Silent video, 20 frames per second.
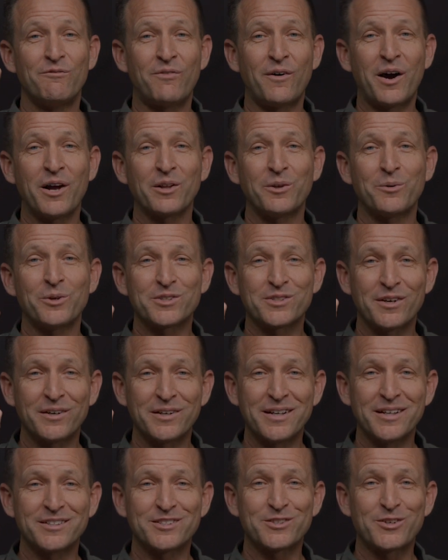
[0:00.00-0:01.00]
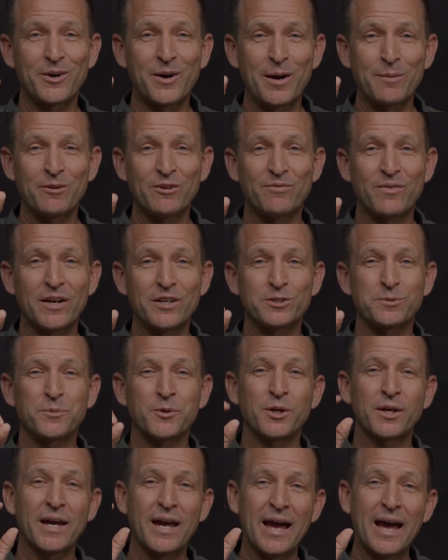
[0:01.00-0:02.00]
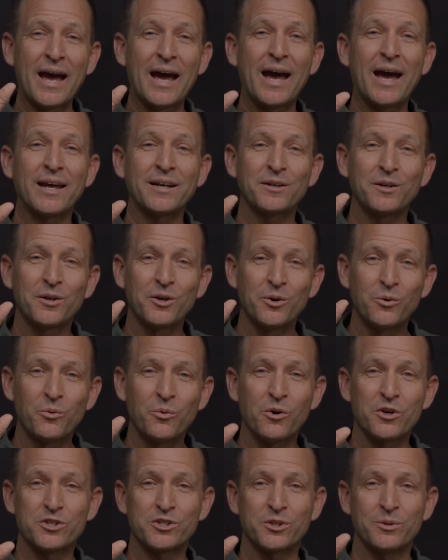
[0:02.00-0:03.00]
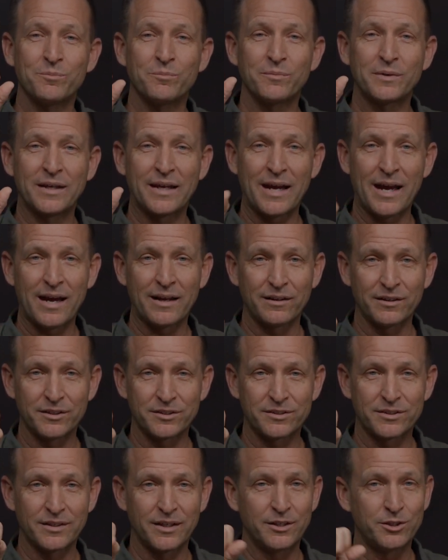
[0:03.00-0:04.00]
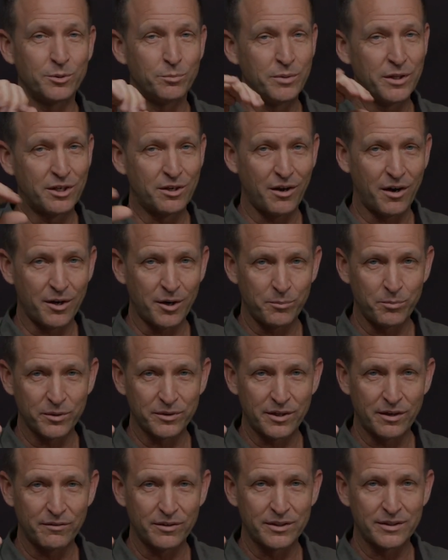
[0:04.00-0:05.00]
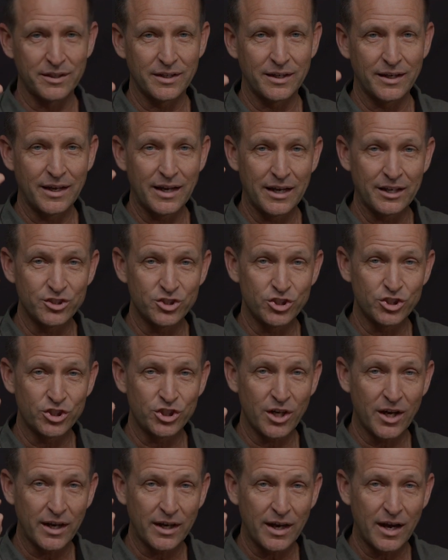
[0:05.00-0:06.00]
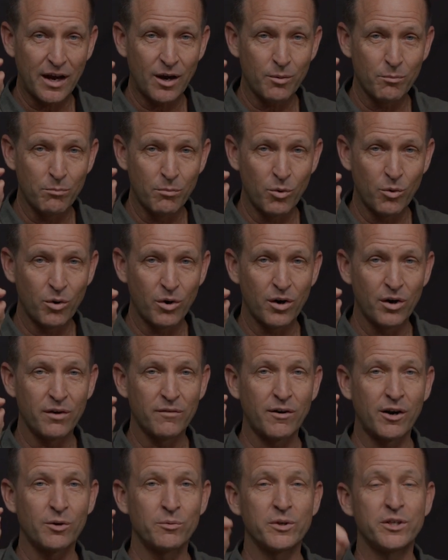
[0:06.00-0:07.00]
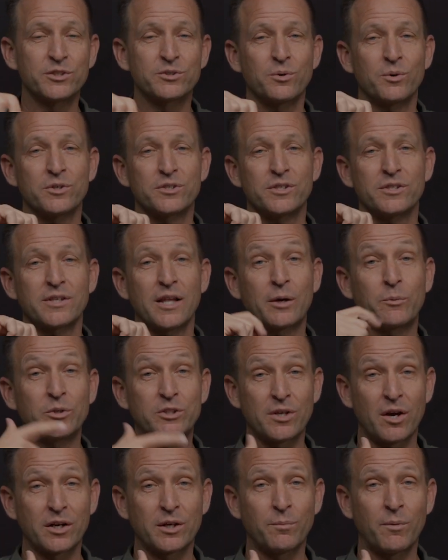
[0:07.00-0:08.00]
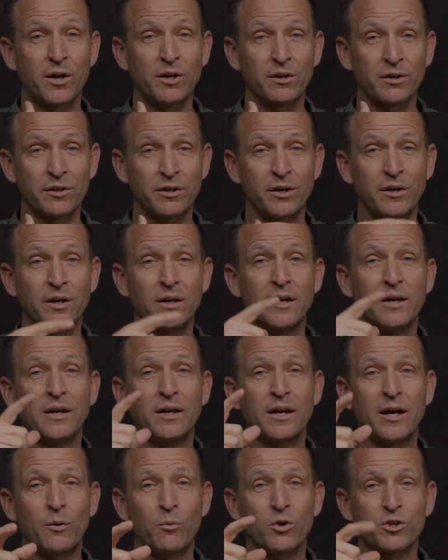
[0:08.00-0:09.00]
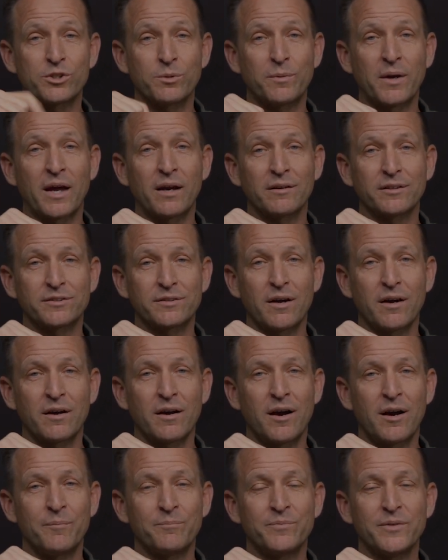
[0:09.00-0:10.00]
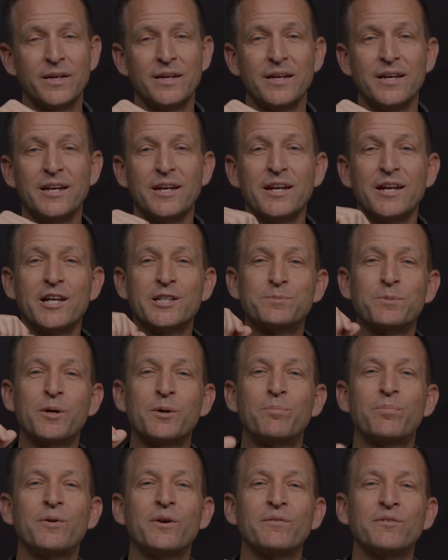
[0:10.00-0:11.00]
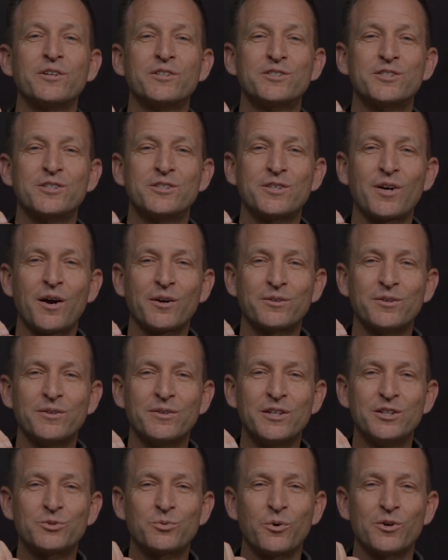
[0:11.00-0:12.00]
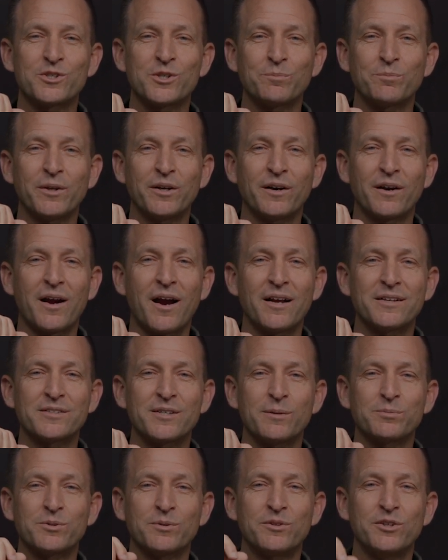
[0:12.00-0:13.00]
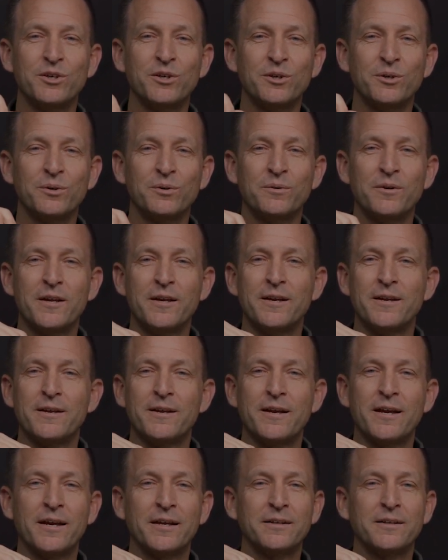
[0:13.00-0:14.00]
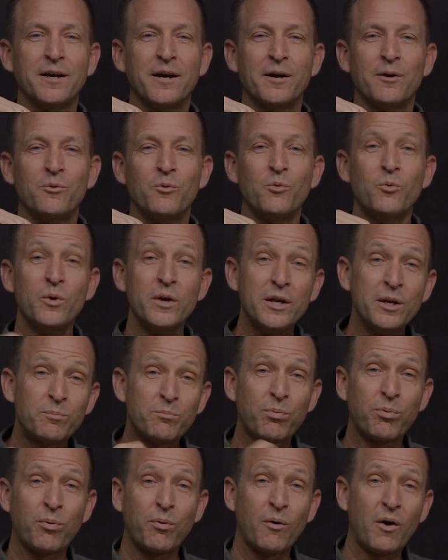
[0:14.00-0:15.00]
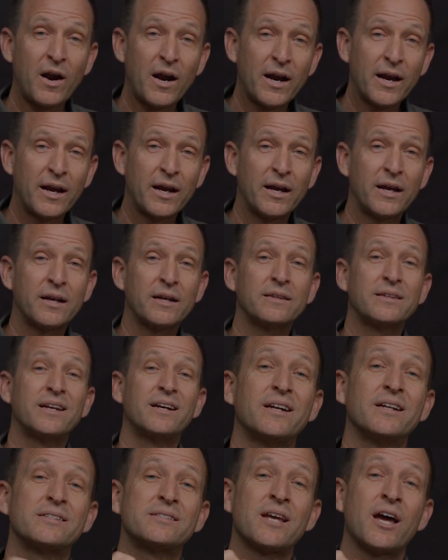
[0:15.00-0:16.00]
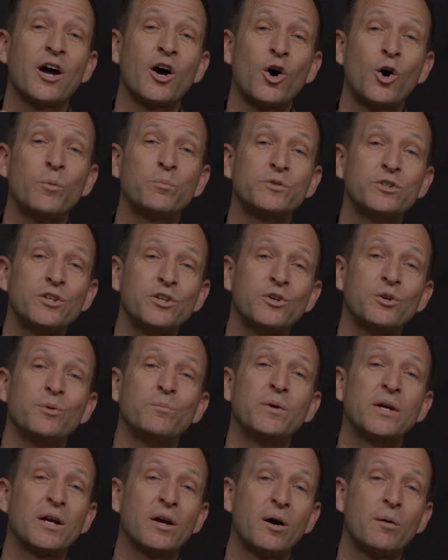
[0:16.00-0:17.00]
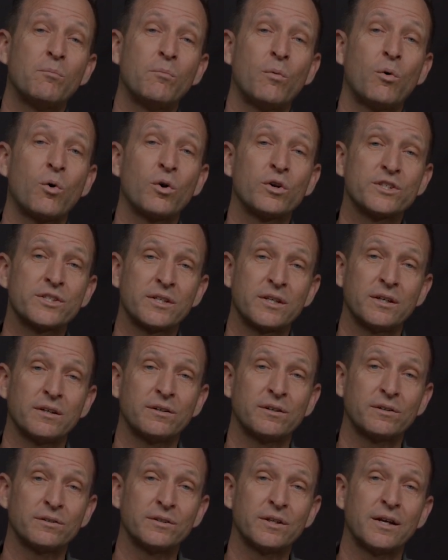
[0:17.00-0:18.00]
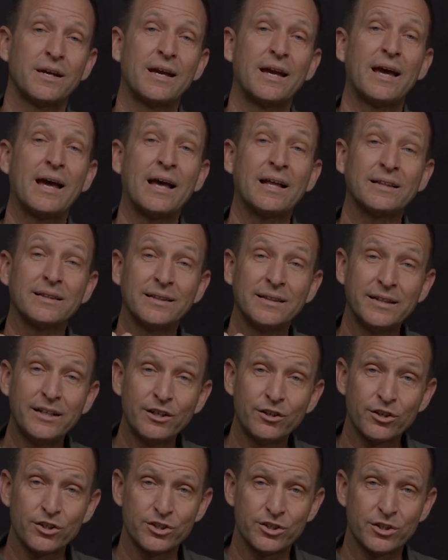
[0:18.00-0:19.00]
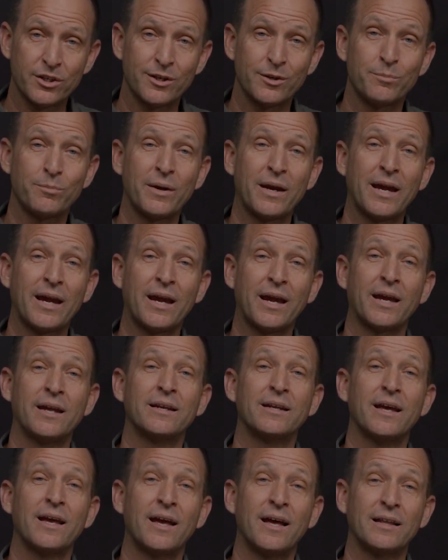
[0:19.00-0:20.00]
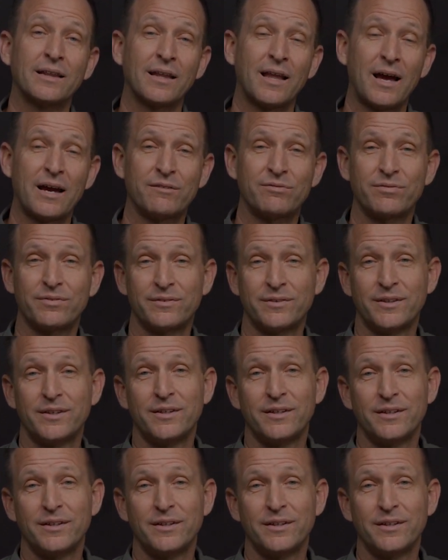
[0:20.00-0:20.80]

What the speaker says: follow us on Instagram and Facebook at Worship Catalyst, and you'll be caught up with everything. And check out more of our resources like we talked about earlier at worshipcatalyst.com. It's been a privilege to talk through these worship leader concepts with you, and we pray it has helped you become more skilled at leadership and at life.